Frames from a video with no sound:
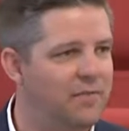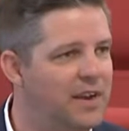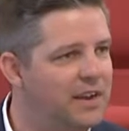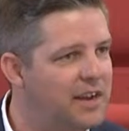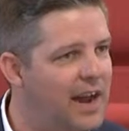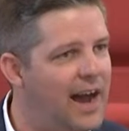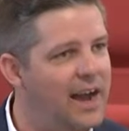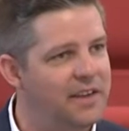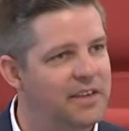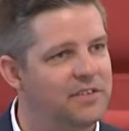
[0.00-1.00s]
in
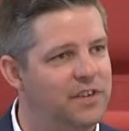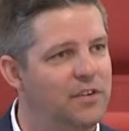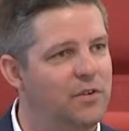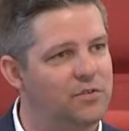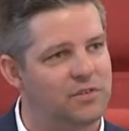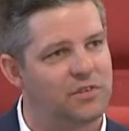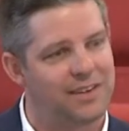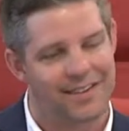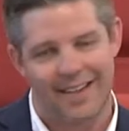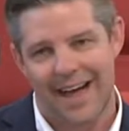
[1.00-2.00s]
God continues to
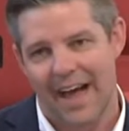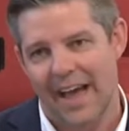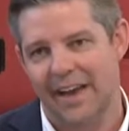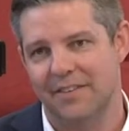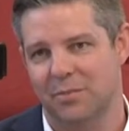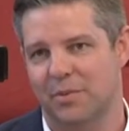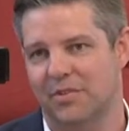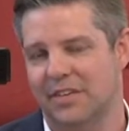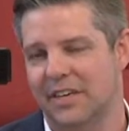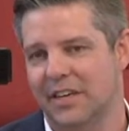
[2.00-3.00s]
decline as a
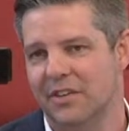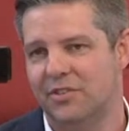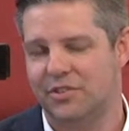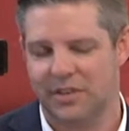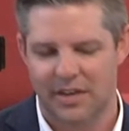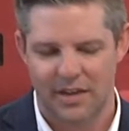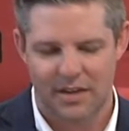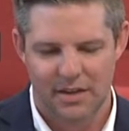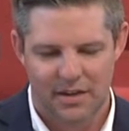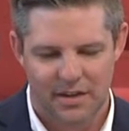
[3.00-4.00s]
percentage
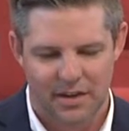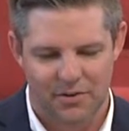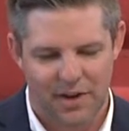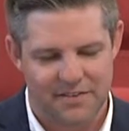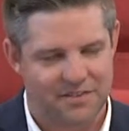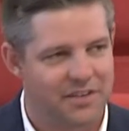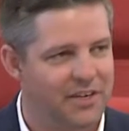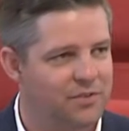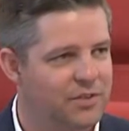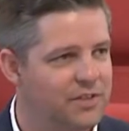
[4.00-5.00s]
across the
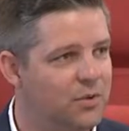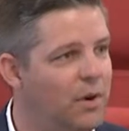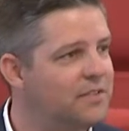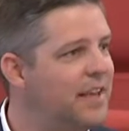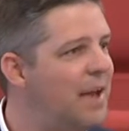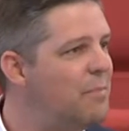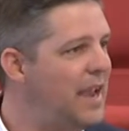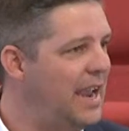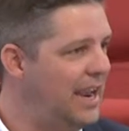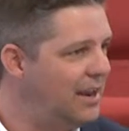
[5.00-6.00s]
country. So what does that
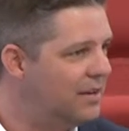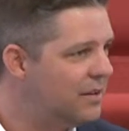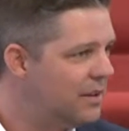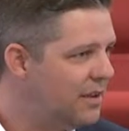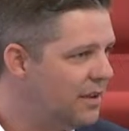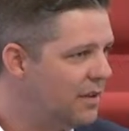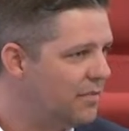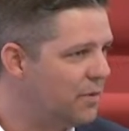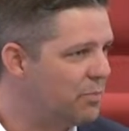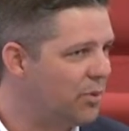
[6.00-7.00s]
mean
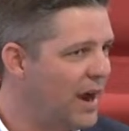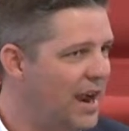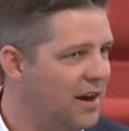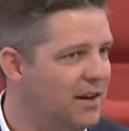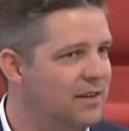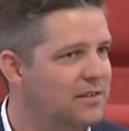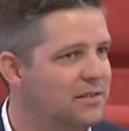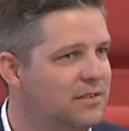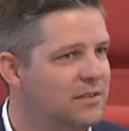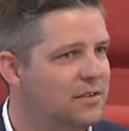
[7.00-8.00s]
for prayer?
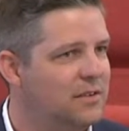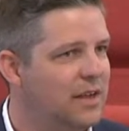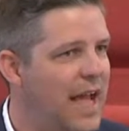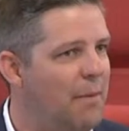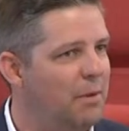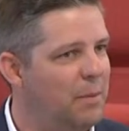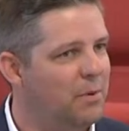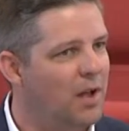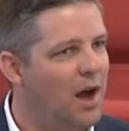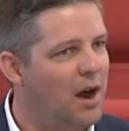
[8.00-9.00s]
How many
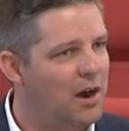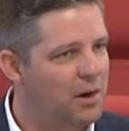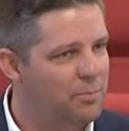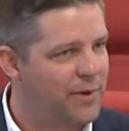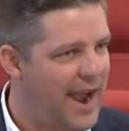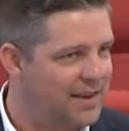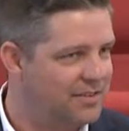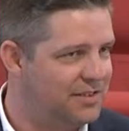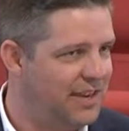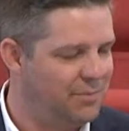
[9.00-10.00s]
people are
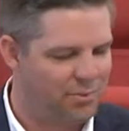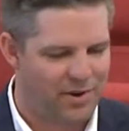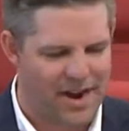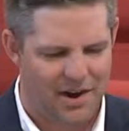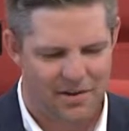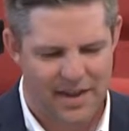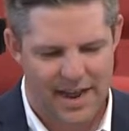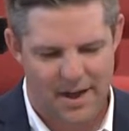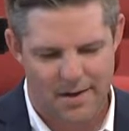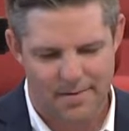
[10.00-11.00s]
practicing prayer now?